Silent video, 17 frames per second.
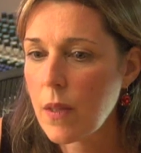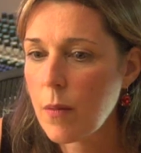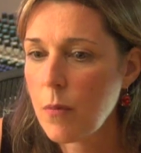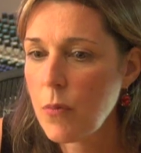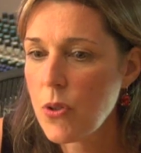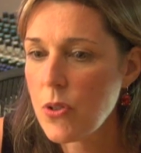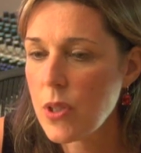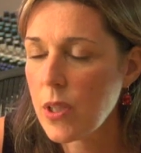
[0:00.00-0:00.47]

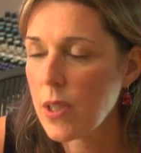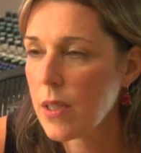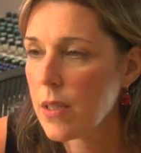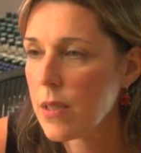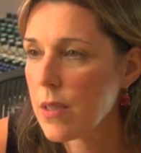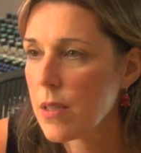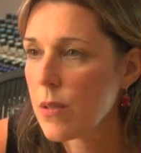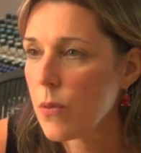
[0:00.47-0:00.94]
music
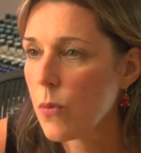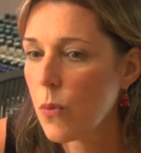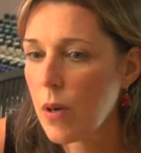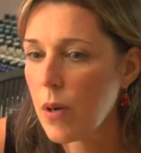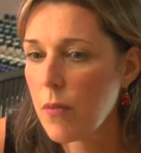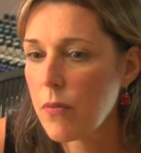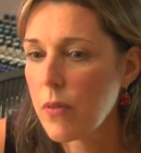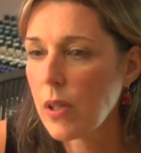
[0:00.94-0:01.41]
is
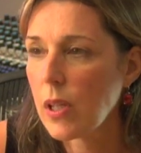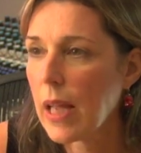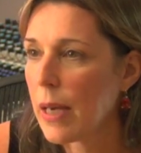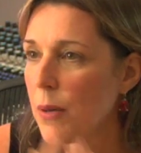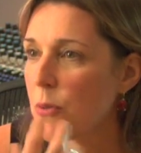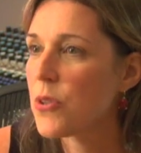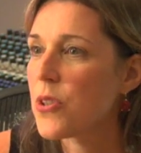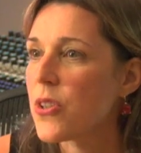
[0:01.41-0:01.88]
one of the
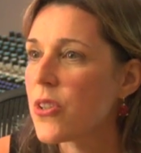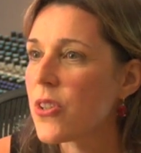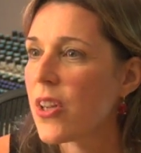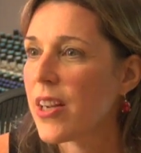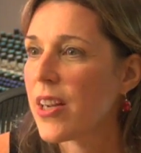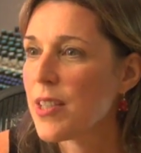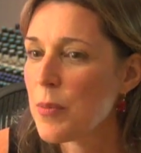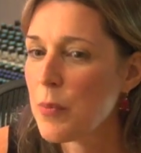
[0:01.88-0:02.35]
languages
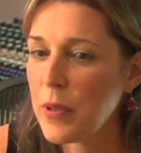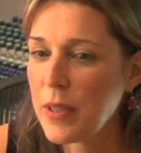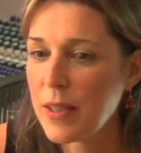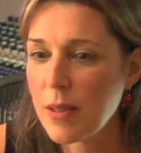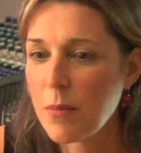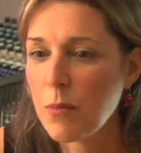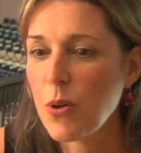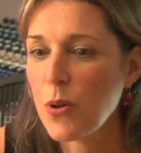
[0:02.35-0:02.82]
that I
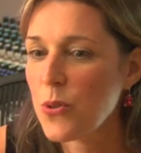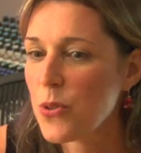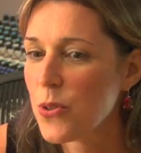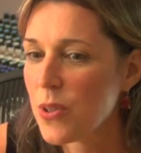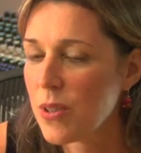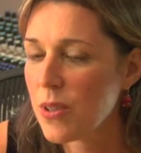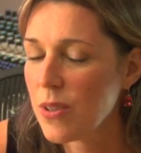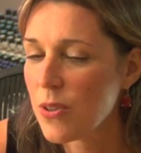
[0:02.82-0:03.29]
speak the
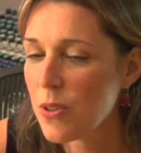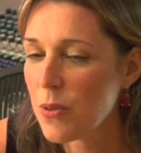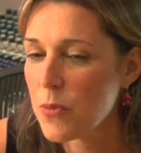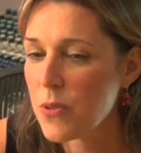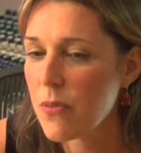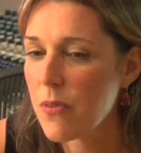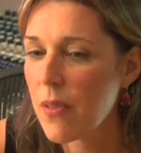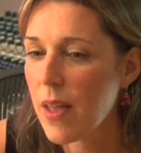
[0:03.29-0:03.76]
most in
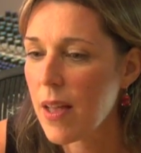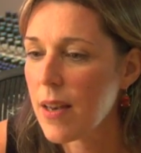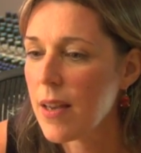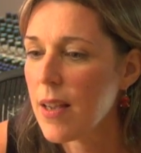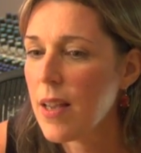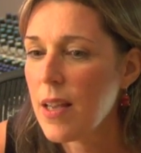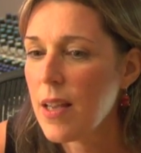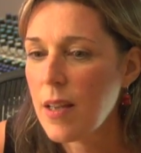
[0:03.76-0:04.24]
terms of
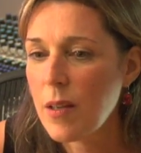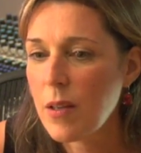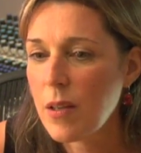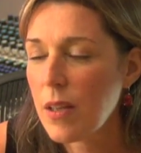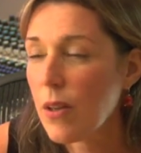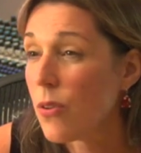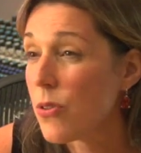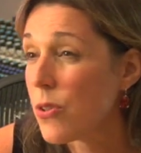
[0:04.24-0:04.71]
that.
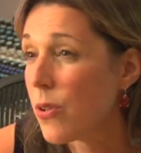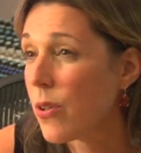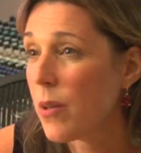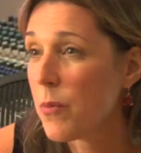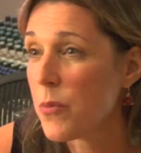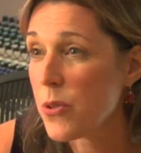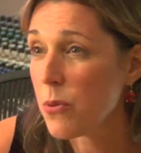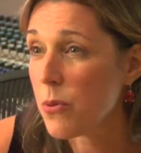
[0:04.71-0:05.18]
It also
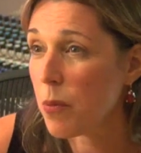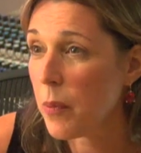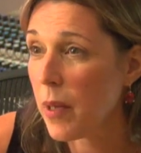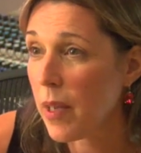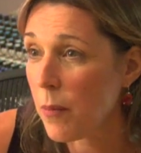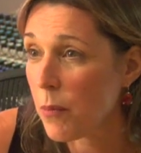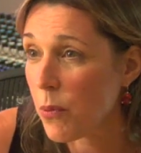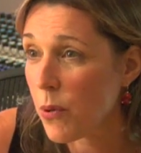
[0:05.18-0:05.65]
comes through a
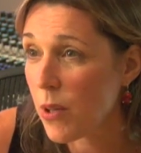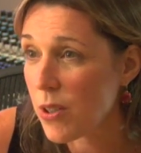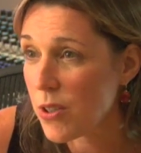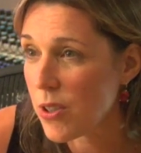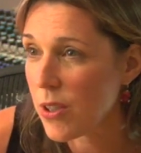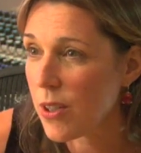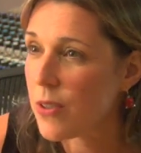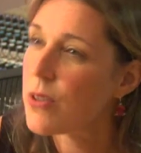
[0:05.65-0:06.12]

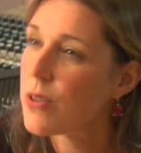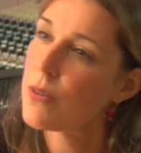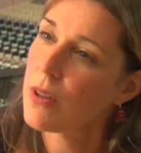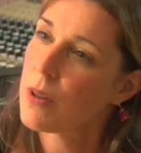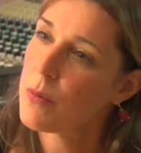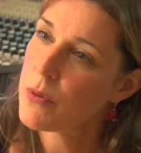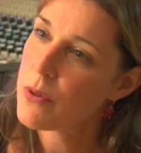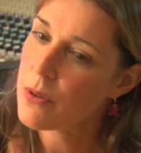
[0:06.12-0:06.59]
paintbrush, it also
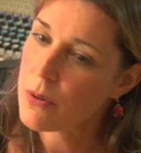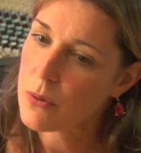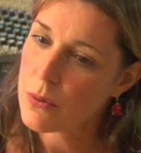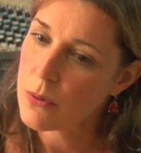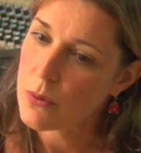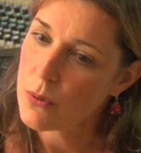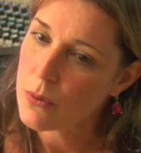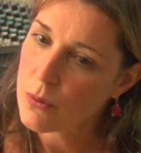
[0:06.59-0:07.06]
comes
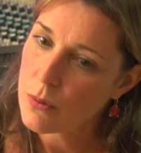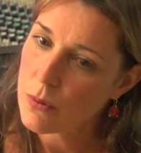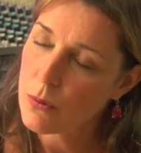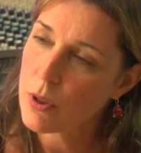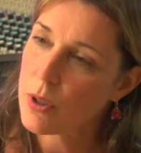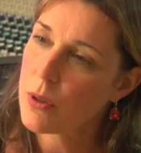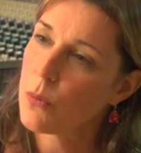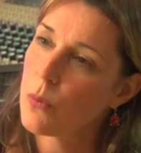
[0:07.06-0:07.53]
through
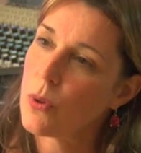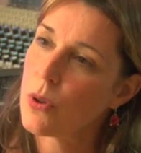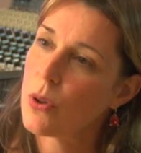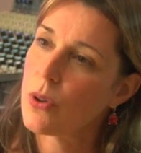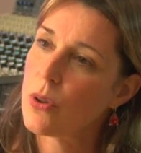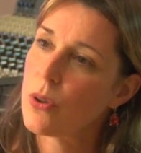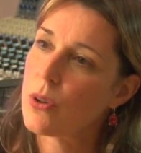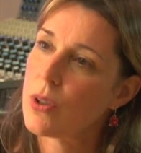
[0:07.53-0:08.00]
written
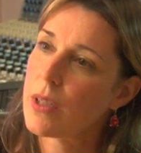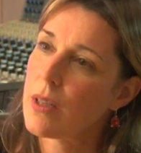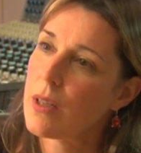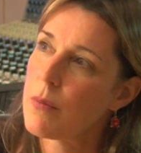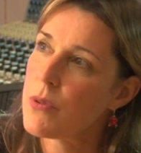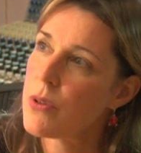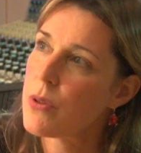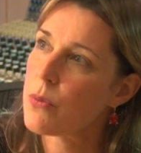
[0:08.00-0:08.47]
word, it
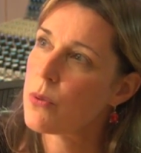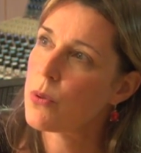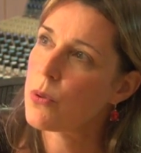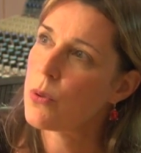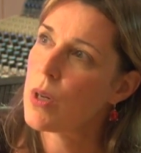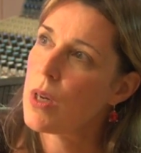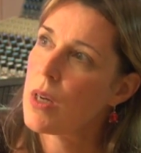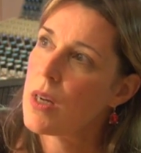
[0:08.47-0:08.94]
comes
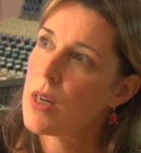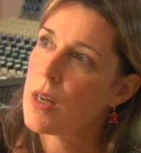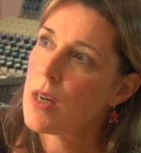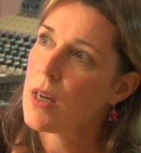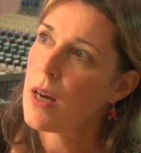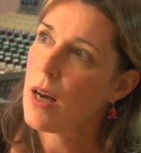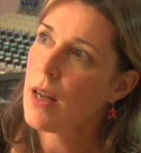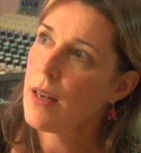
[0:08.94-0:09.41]
through
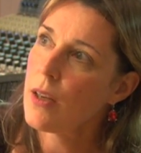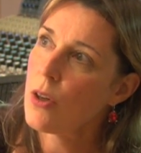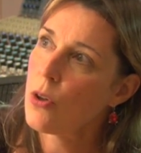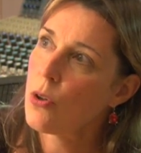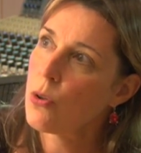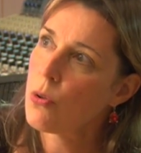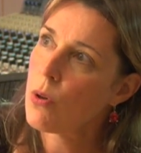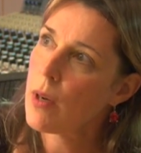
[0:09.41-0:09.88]
an
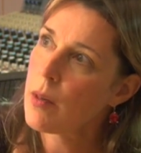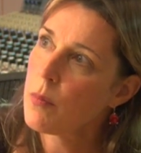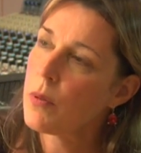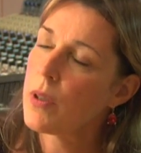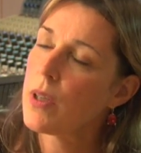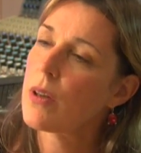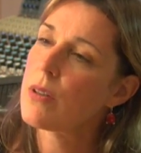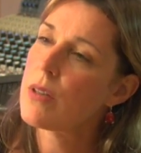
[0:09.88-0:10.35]

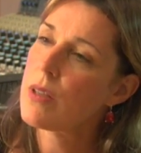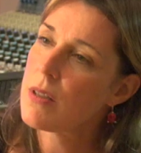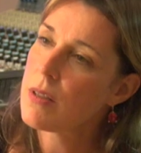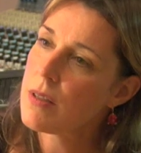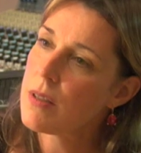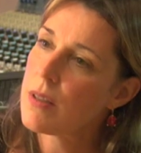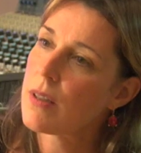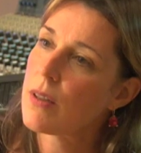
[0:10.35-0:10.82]
incredibly
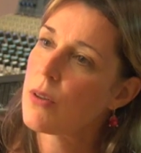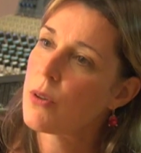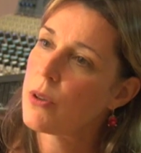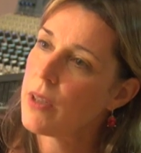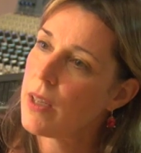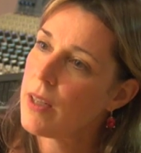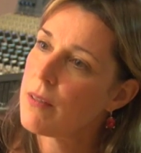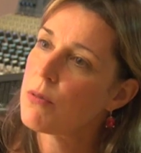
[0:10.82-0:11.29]
artistic,
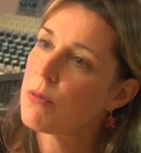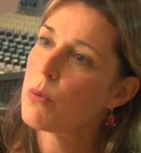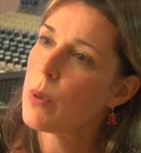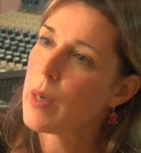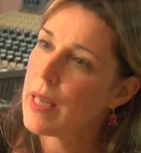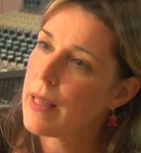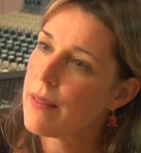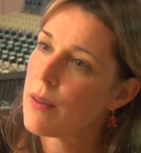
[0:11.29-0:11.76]
creative
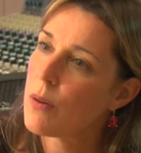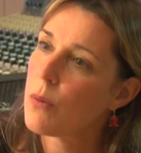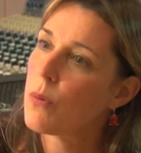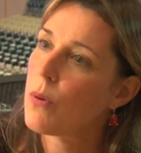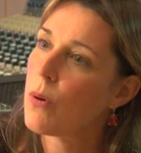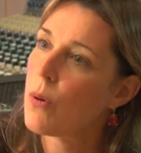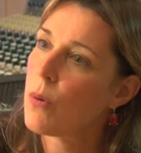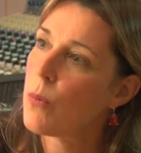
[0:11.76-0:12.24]
way that
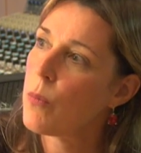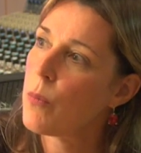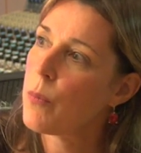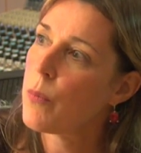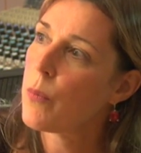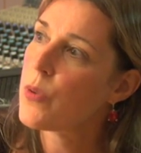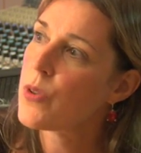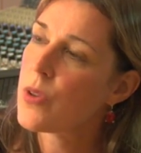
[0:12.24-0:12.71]

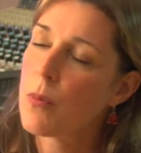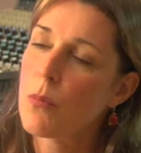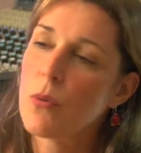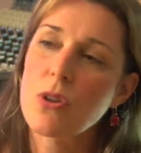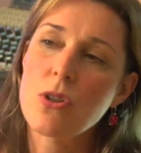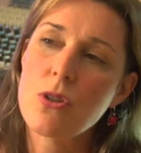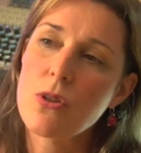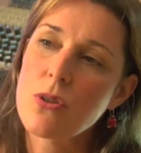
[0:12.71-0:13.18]

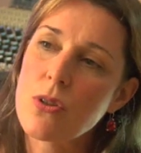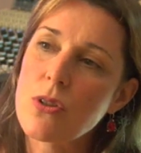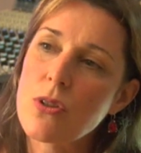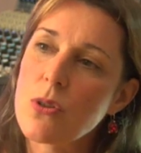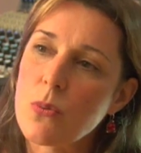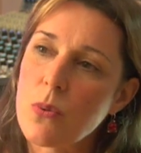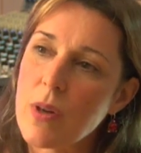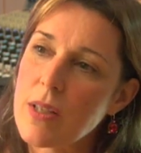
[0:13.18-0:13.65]
someone chooses
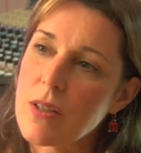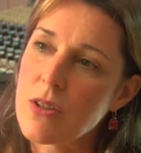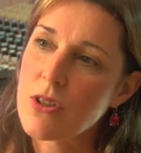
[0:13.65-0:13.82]
to raise a